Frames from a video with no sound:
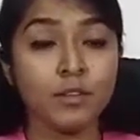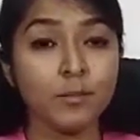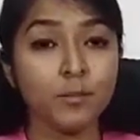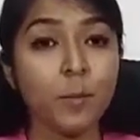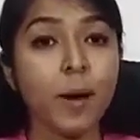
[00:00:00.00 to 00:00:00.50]

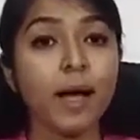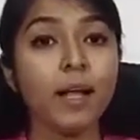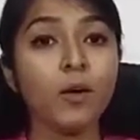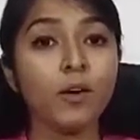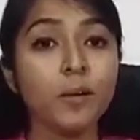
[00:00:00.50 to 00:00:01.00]

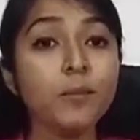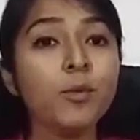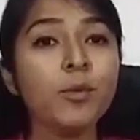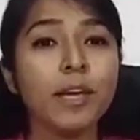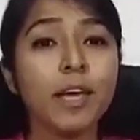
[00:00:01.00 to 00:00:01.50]
mobile or
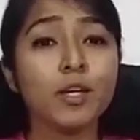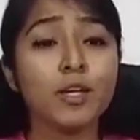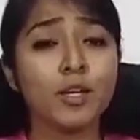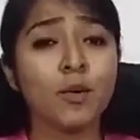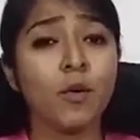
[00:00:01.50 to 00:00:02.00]

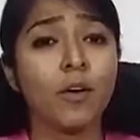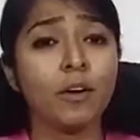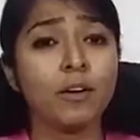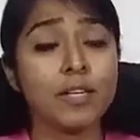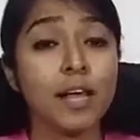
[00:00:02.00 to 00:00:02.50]
communication
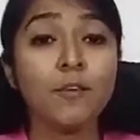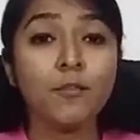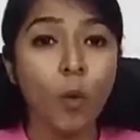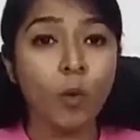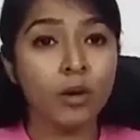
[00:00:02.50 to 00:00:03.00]
or
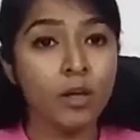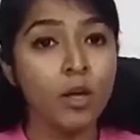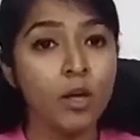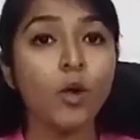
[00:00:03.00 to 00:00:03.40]
telephone